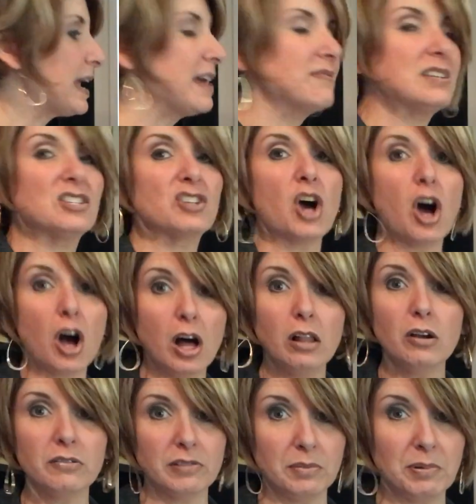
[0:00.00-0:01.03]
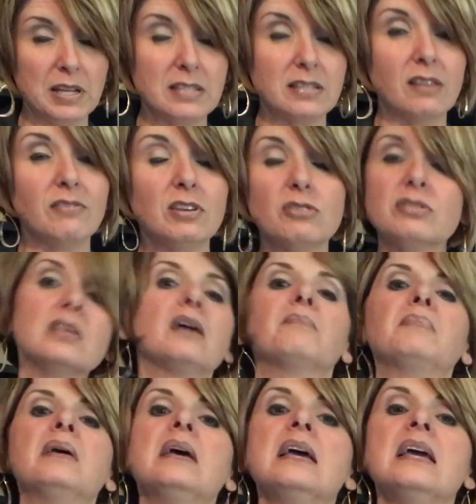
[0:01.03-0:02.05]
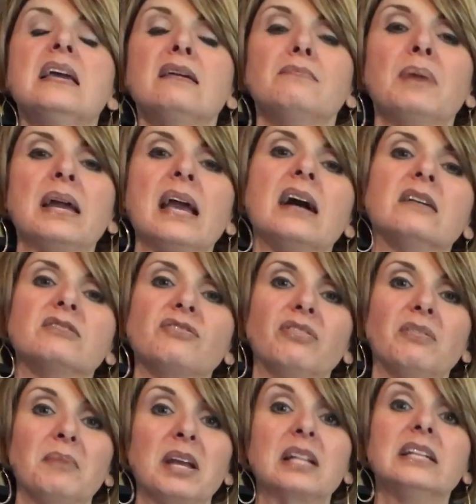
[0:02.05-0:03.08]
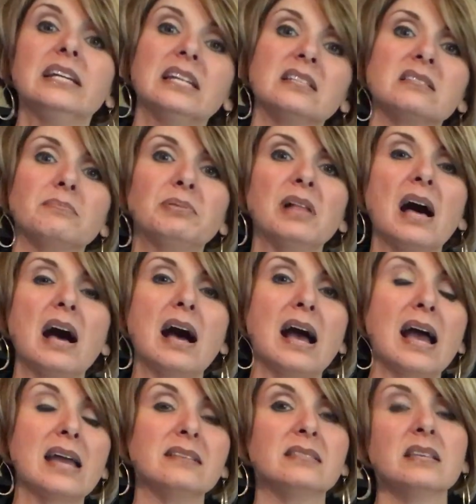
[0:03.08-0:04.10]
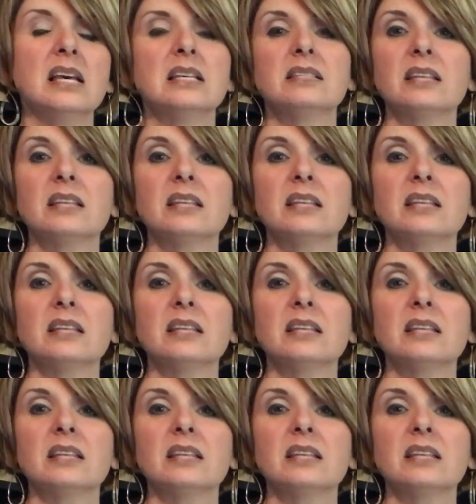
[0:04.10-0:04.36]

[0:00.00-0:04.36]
I have these all over the place. I even use them in my house for my cleaning supplies,